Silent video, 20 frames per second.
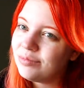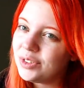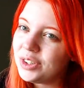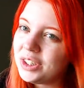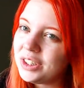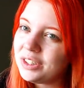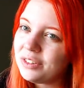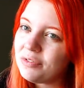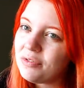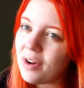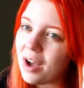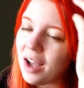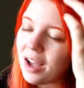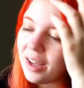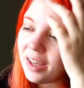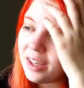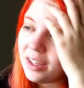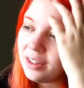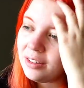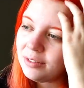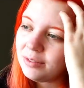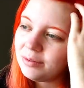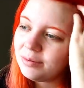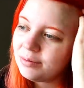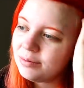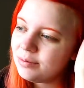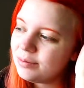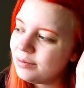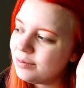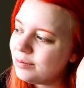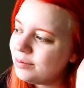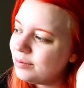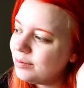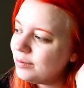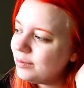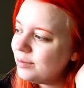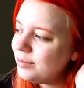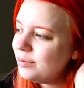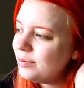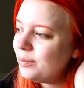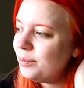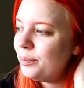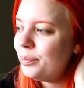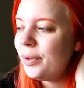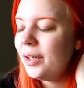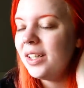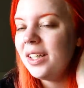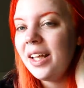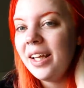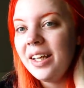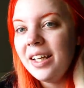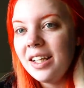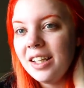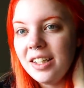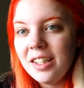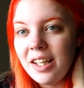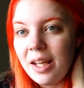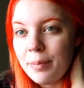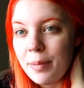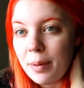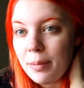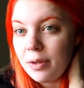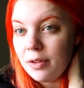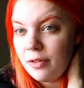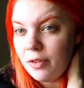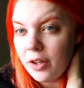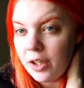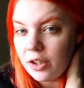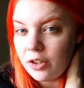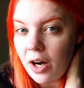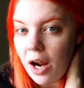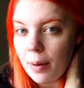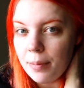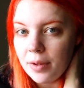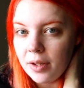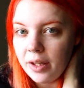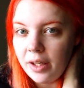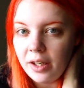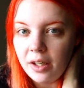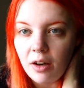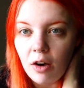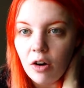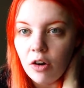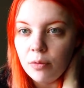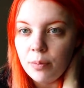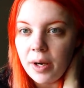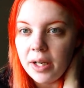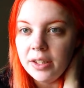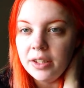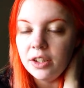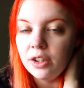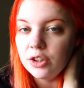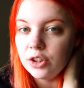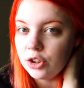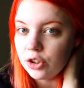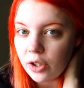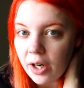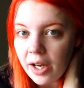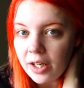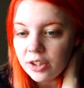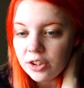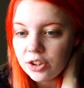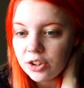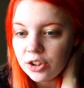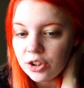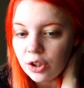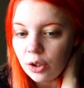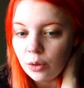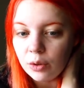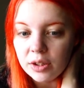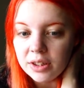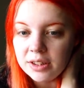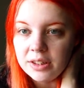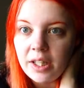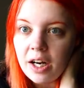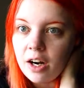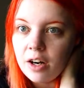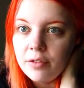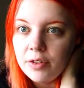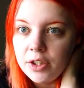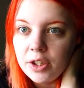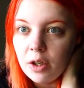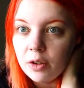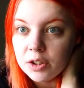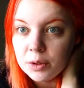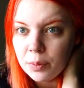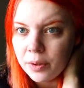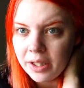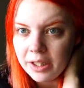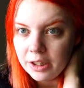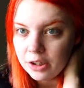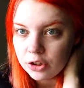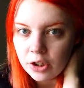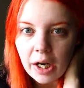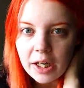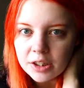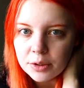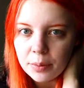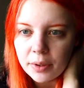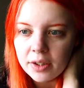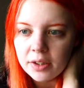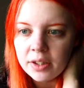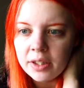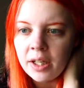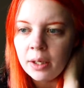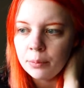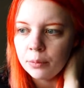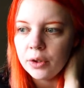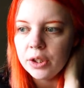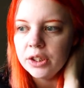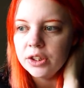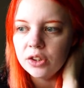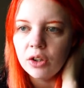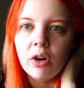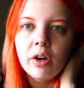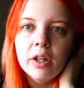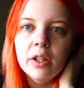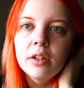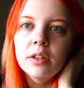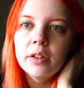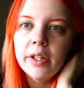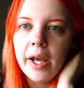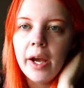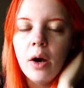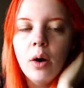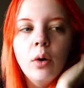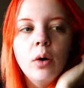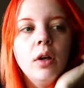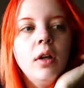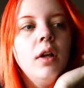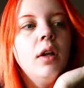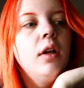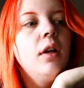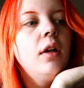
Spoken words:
Which is fine, but, like, it made me feel like crap that, like, all of my ideas are trash. So this entire video is planning trash, apparently, and I'm restarting now